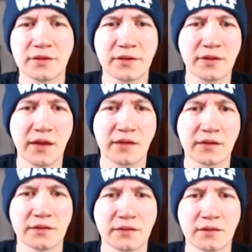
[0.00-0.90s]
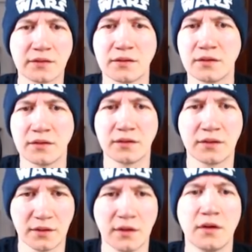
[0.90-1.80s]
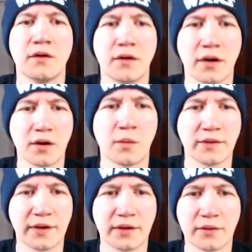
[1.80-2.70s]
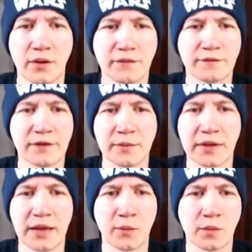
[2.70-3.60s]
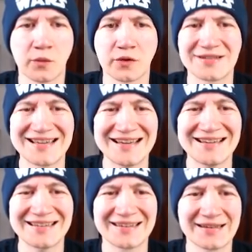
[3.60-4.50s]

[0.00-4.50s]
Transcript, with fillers: that then. Alright, got one down. Hopefully we get one more attack.